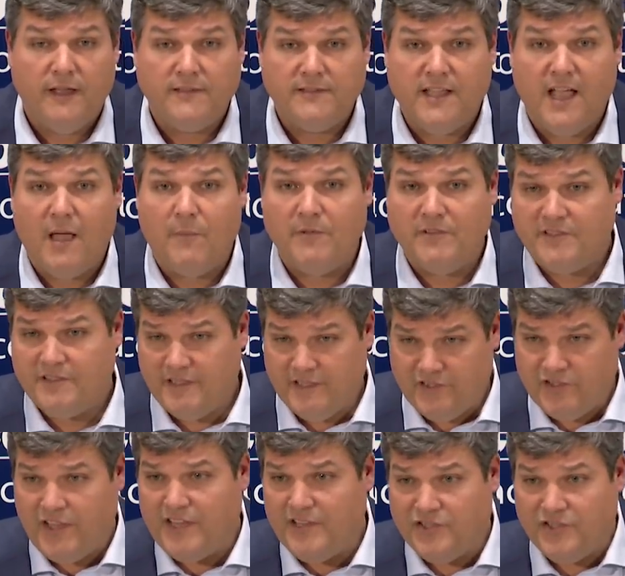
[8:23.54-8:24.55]
Thomas and then
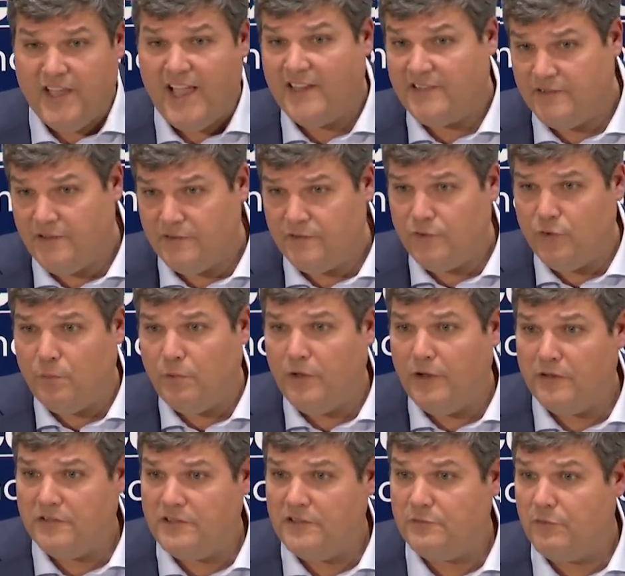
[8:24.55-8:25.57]
Jaden Jackson, those two
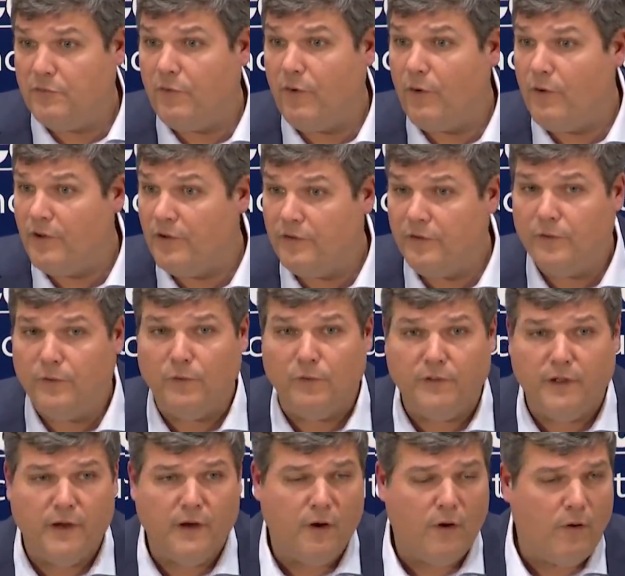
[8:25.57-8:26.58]
players he's referring to,
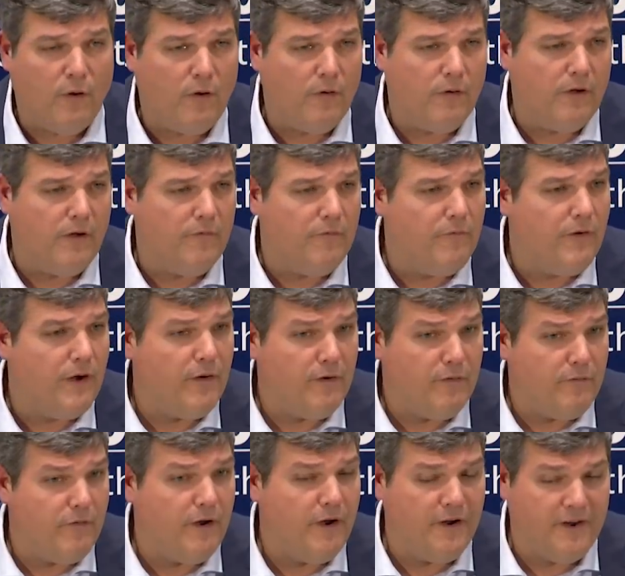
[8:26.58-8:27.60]
they are
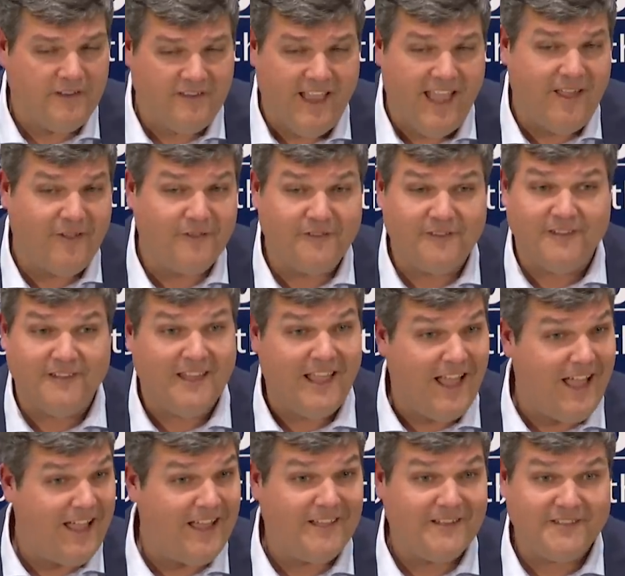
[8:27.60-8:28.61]
very, very talented
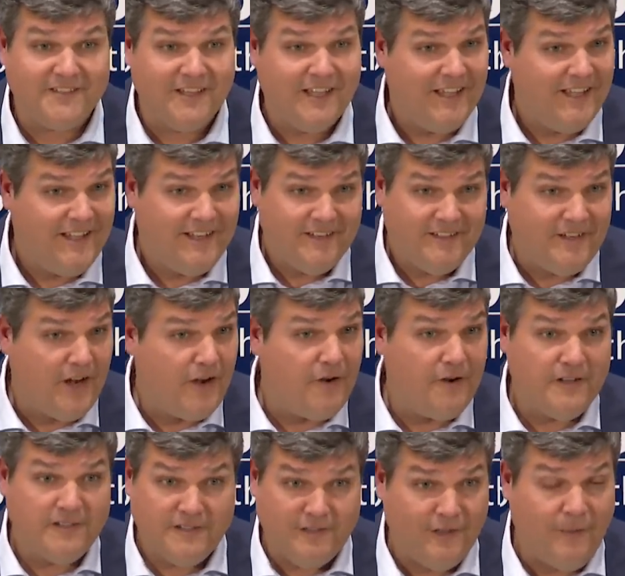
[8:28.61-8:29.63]
guys.
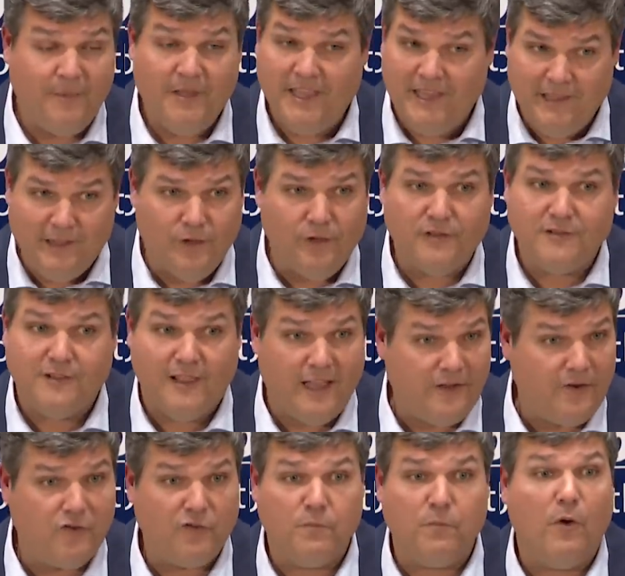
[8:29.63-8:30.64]
Darius, I mean, he looks
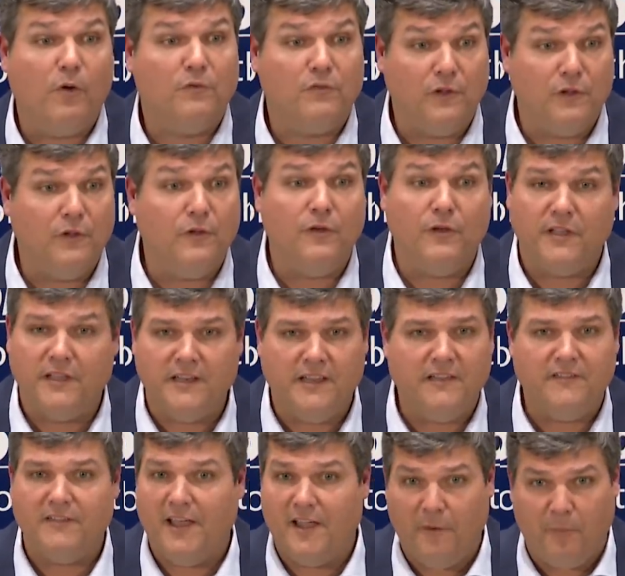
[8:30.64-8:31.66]
like you're supposed to look, and
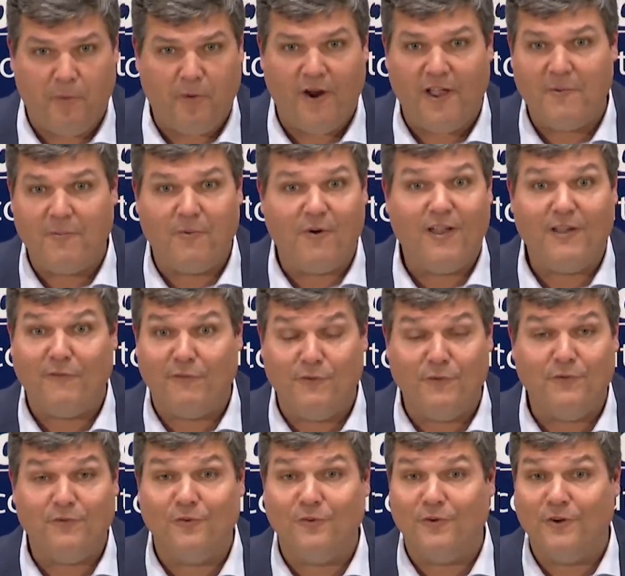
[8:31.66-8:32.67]
he's got a bright, bright
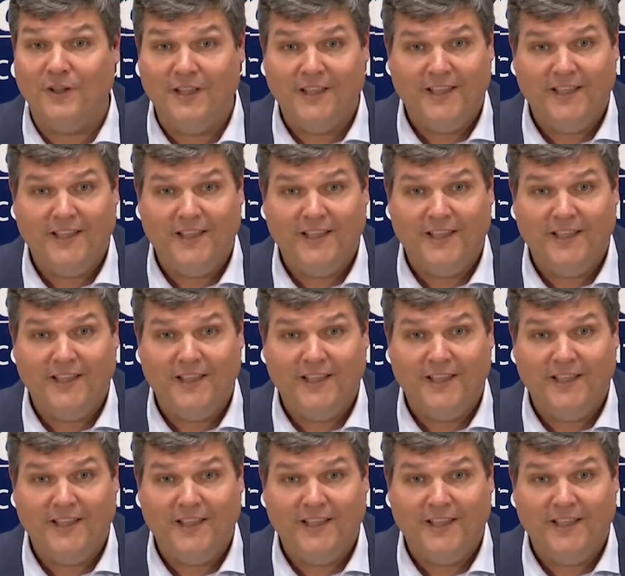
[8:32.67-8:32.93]
future.